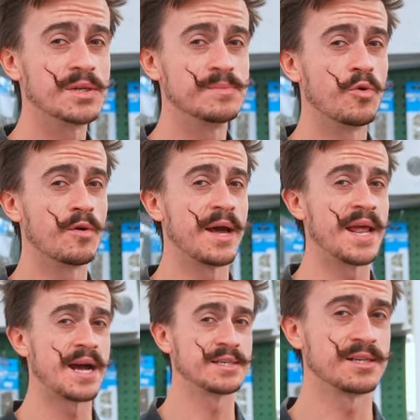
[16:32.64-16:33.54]
is more about
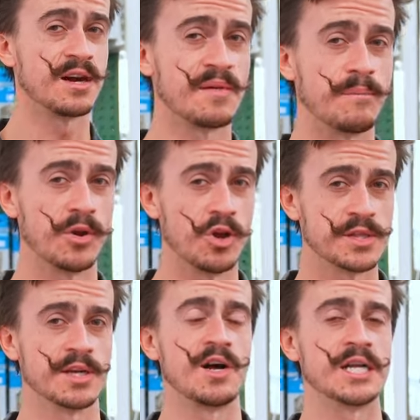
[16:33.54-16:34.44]
how to kind of blur
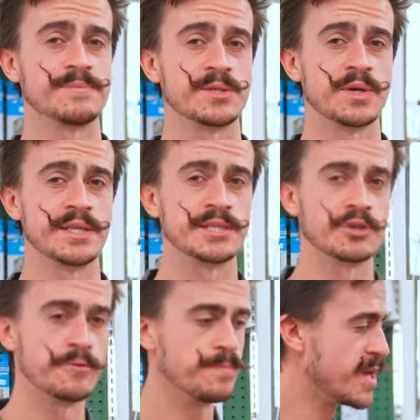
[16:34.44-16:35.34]
the lines between the
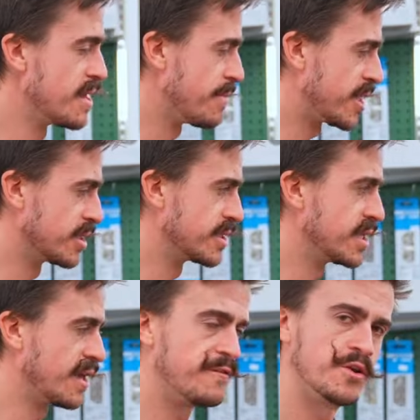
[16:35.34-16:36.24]
two.
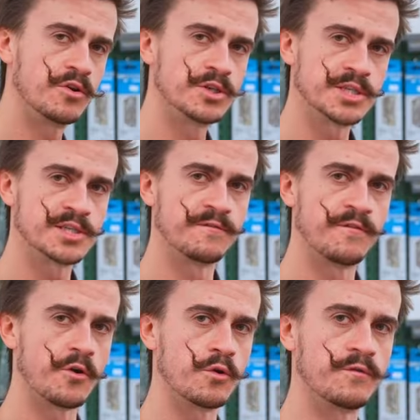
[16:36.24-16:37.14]
Because if you look at just a
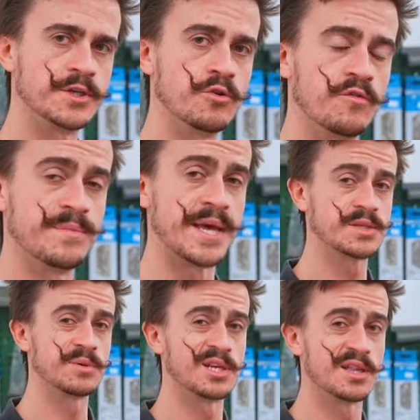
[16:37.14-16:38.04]
photo of the two of them next
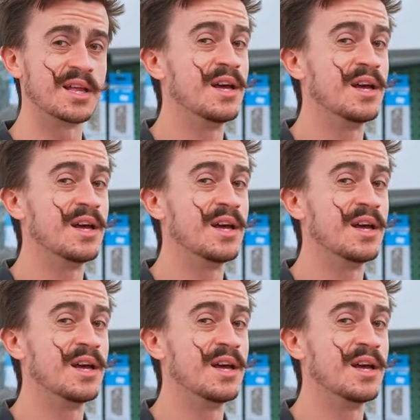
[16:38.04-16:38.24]
to each other,